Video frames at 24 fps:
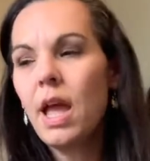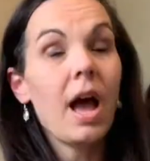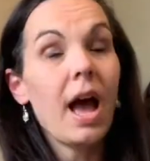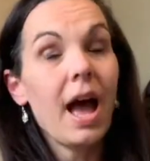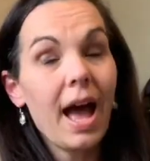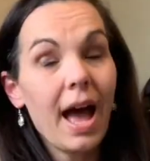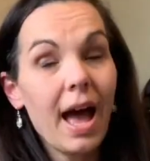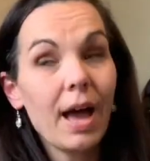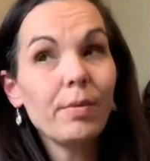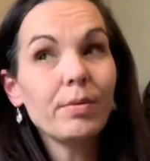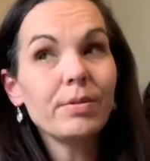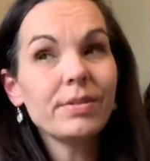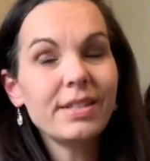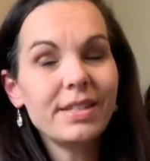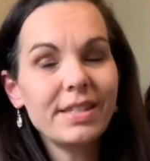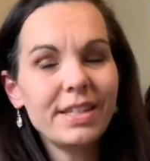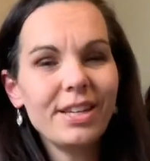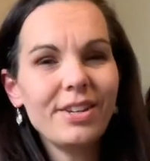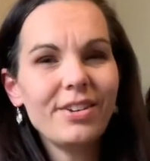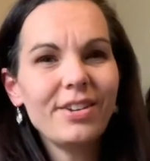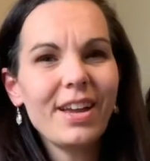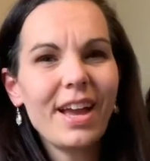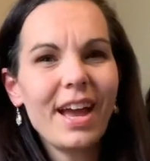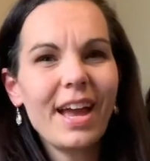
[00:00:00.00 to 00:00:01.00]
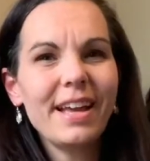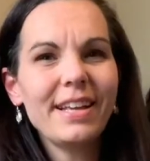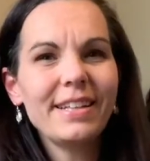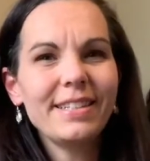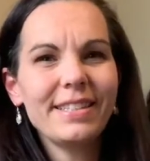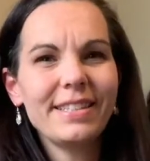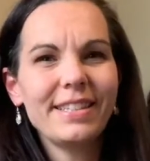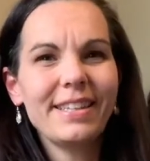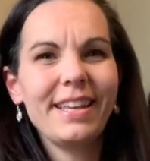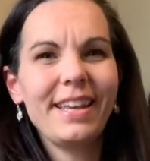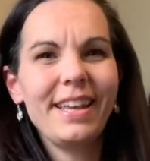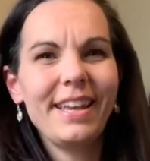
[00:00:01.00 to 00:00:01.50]
I will see you guys
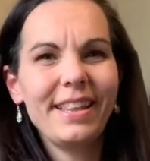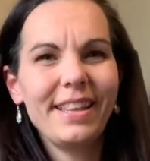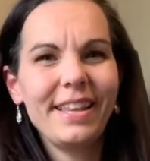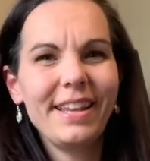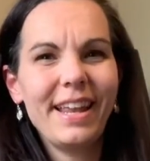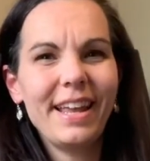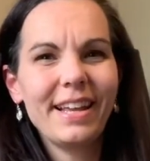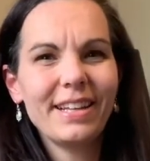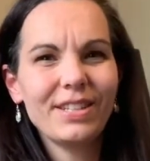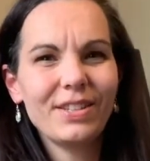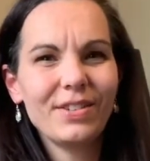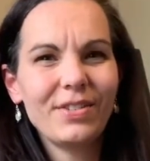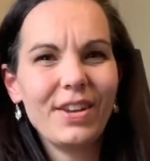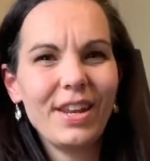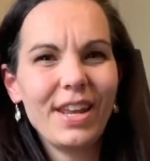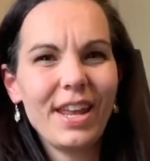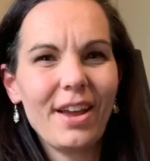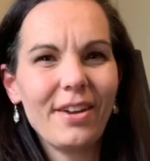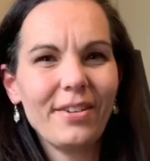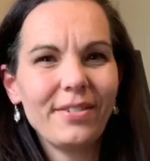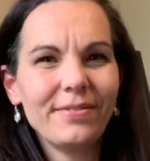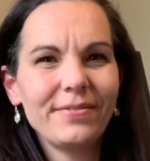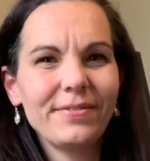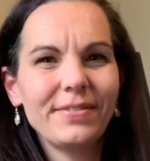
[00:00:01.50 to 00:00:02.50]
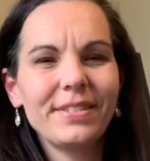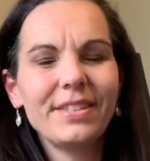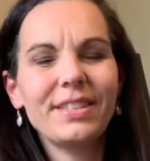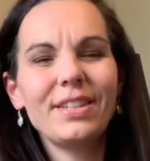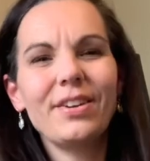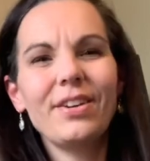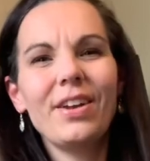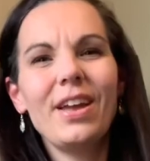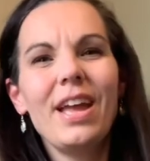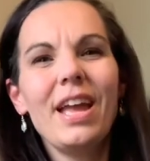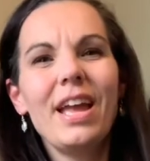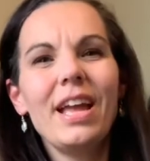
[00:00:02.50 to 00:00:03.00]
in the next video. So
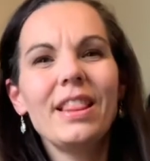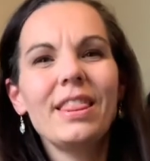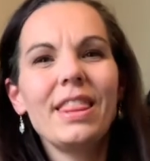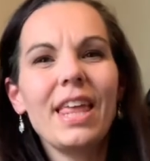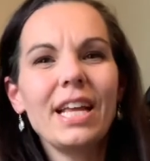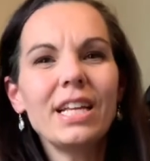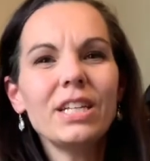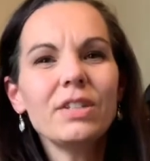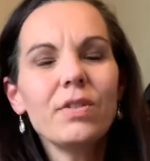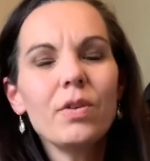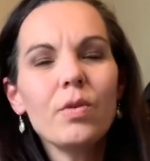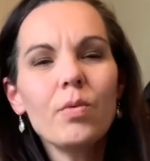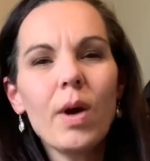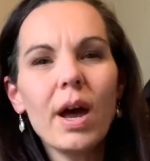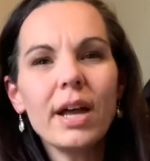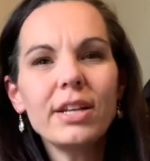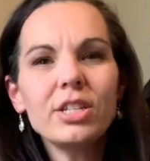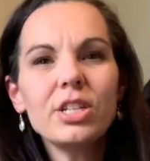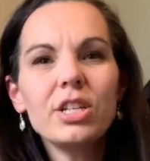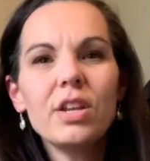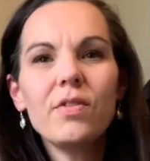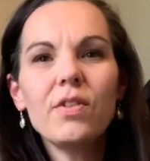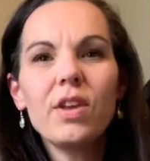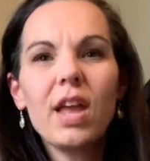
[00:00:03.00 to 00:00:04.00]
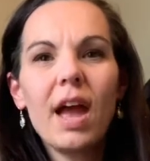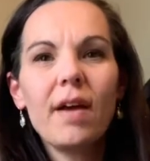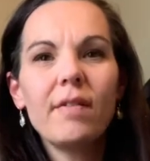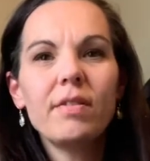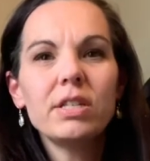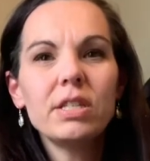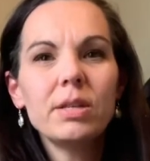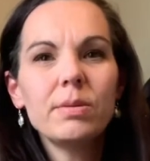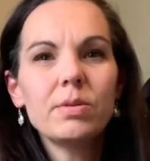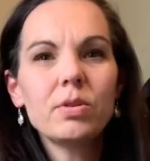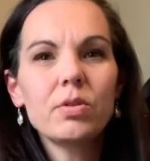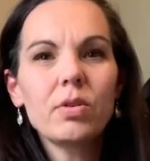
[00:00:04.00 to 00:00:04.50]
thanks for watching. If you haven't
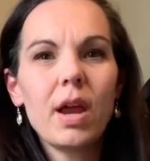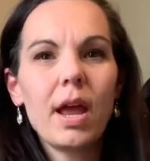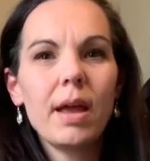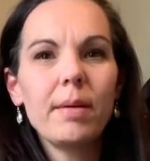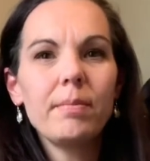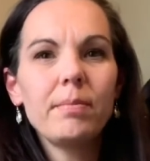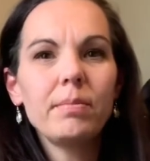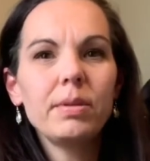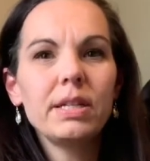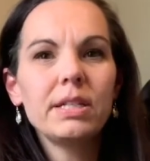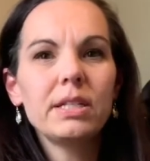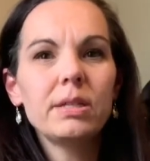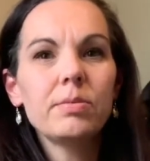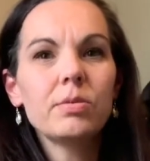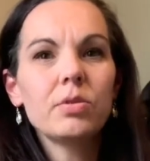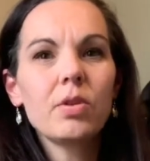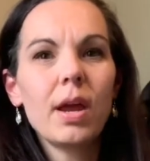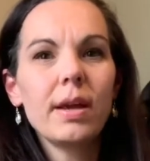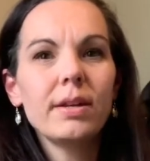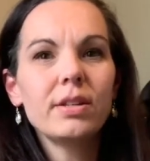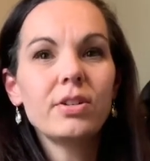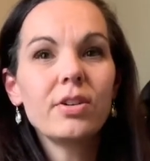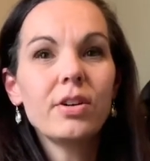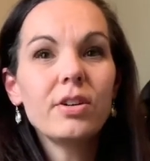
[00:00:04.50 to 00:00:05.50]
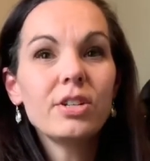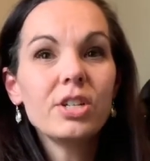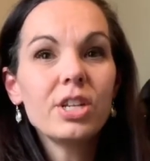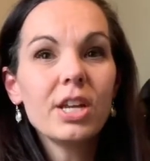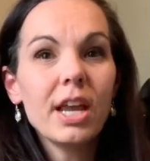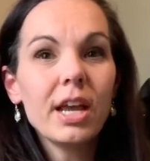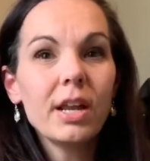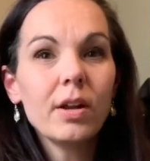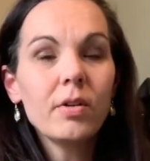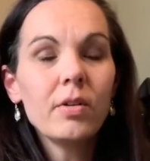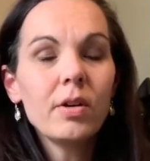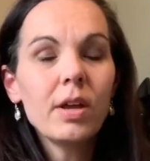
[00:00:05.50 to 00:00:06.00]
subscribed, please subscribe to our
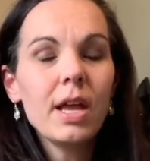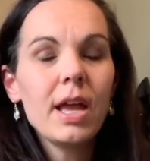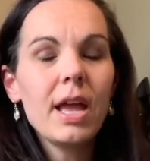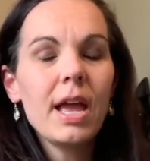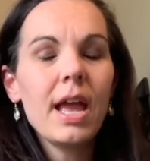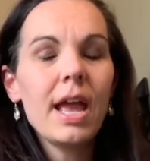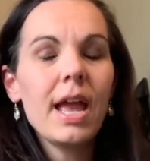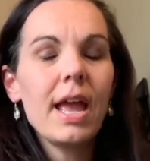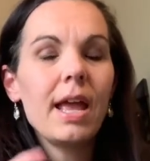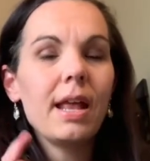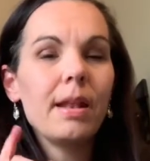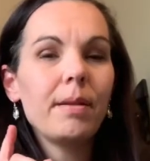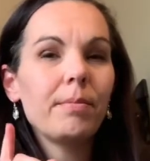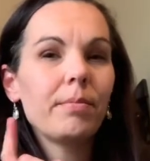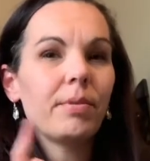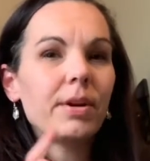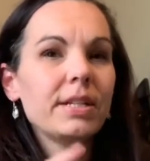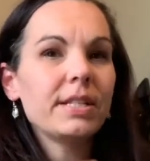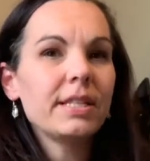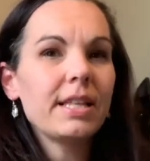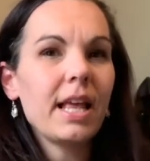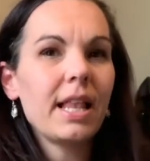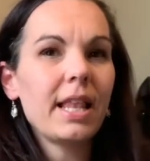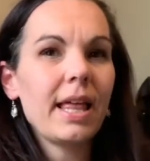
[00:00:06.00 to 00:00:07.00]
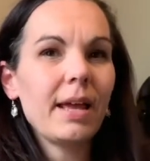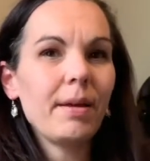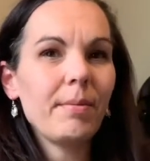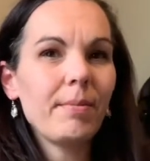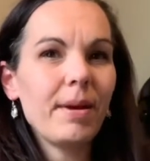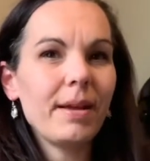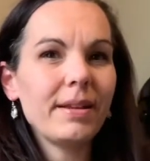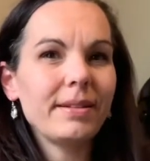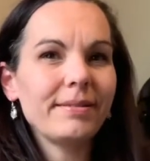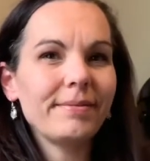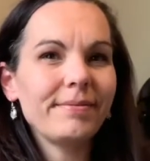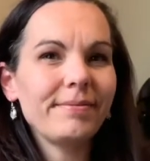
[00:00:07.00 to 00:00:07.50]
channel and press that like
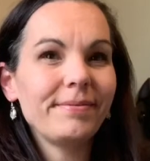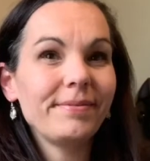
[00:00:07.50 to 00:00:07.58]
button.